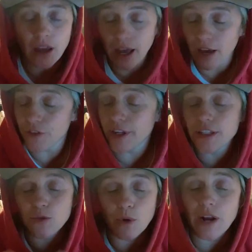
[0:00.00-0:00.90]

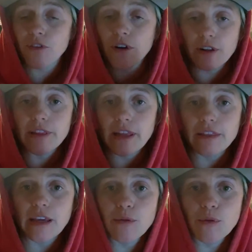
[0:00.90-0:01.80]
evidence, whatever, and that
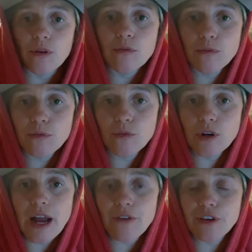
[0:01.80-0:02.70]
they were
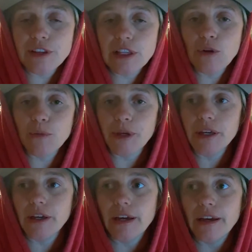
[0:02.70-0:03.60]
confident that there would
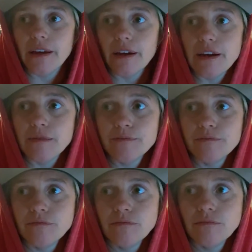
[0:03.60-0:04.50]
be
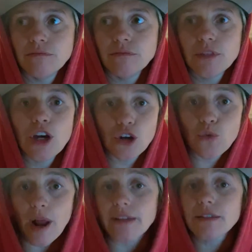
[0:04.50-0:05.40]
an
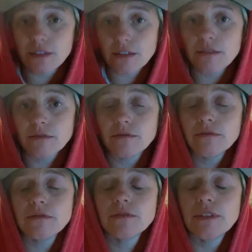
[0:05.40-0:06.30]
arrest.
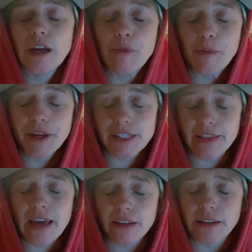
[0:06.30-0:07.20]
I mean, because at
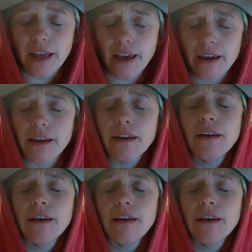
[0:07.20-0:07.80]
the end of the day,